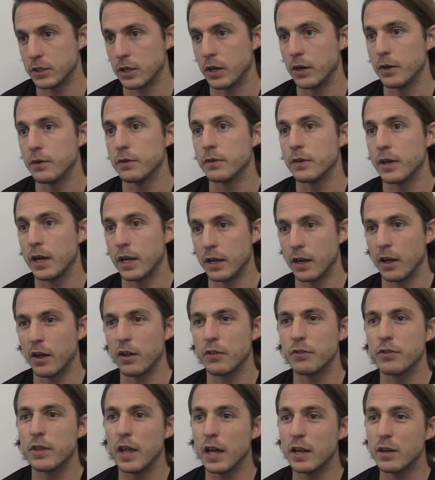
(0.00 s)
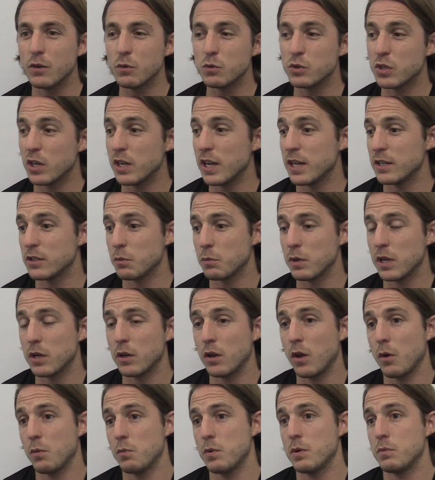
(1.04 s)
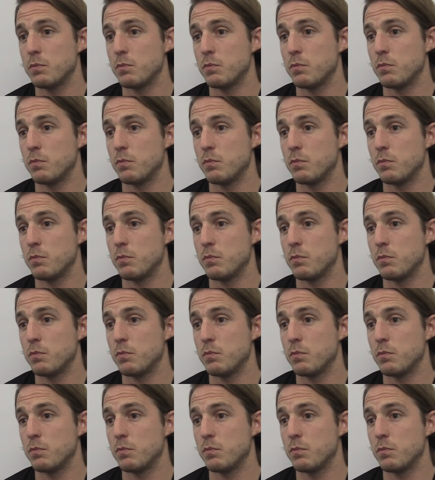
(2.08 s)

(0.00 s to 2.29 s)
So. And also let someone else,